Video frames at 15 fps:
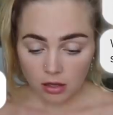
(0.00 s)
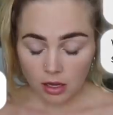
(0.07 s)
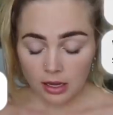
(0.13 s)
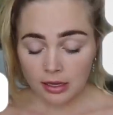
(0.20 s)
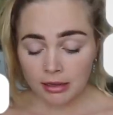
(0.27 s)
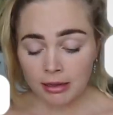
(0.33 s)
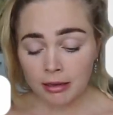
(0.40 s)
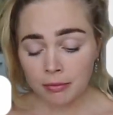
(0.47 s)

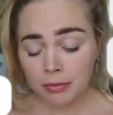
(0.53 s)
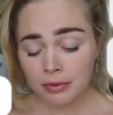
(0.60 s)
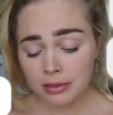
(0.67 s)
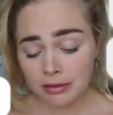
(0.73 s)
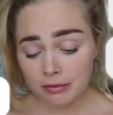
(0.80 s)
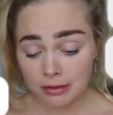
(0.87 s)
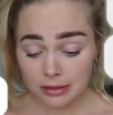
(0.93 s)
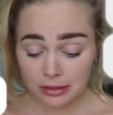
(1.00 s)
I can't
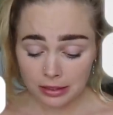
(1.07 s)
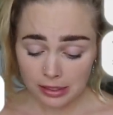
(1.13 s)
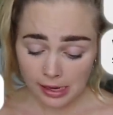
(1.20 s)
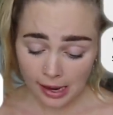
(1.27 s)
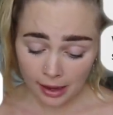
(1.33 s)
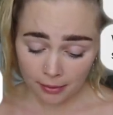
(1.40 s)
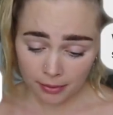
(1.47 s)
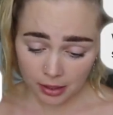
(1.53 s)
believe this is
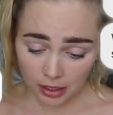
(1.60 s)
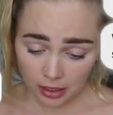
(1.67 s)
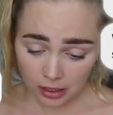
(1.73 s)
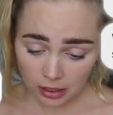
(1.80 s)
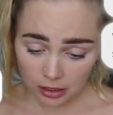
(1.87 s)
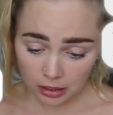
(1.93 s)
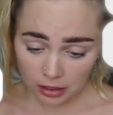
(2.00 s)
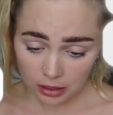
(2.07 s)

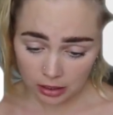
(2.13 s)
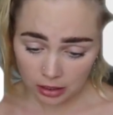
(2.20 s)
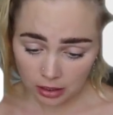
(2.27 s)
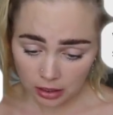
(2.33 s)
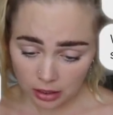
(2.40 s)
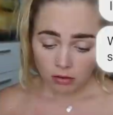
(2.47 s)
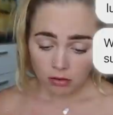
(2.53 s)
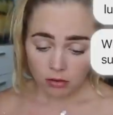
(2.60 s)
happening.
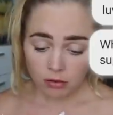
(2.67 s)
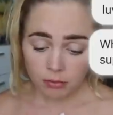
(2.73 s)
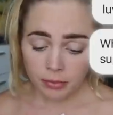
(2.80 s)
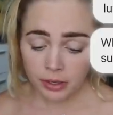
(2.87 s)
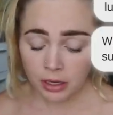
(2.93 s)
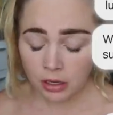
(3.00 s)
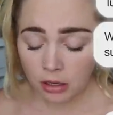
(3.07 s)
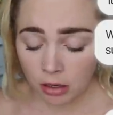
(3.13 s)
Oh
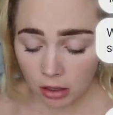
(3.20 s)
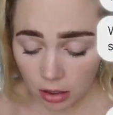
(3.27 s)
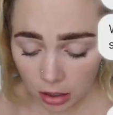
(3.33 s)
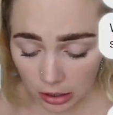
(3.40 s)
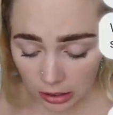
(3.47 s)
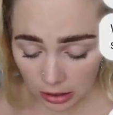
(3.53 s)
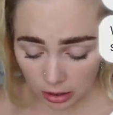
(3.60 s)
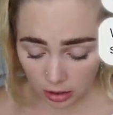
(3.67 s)
my god.